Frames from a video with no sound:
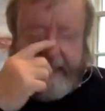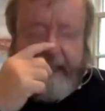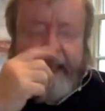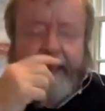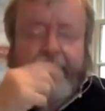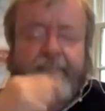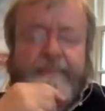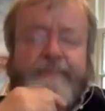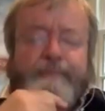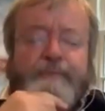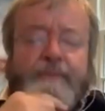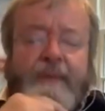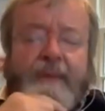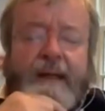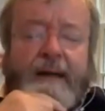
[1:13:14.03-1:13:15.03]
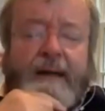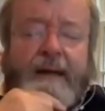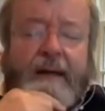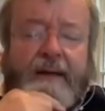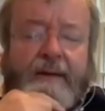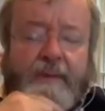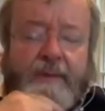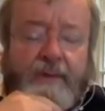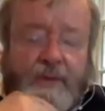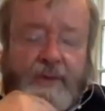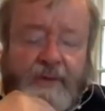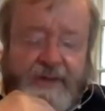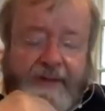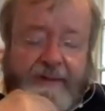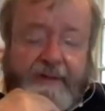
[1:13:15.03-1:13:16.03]
the root
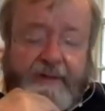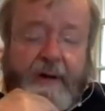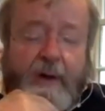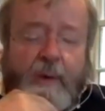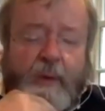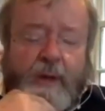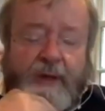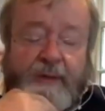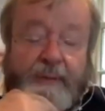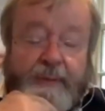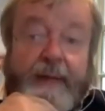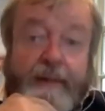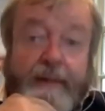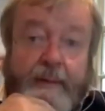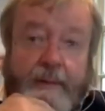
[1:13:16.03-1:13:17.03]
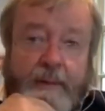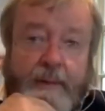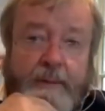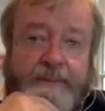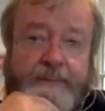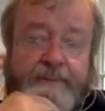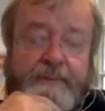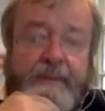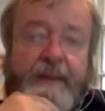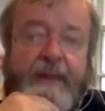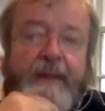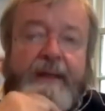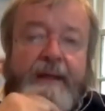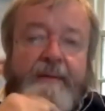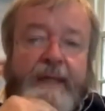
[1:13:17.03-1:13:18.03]
also of our word peril,
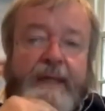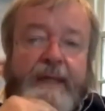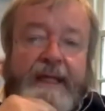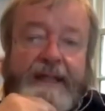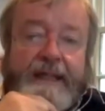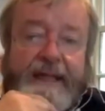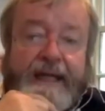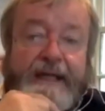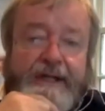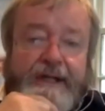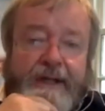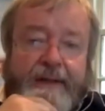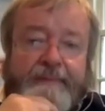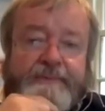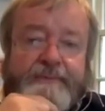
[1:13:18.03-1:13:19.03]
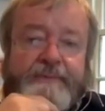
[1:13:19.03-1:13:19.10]
meaning danger,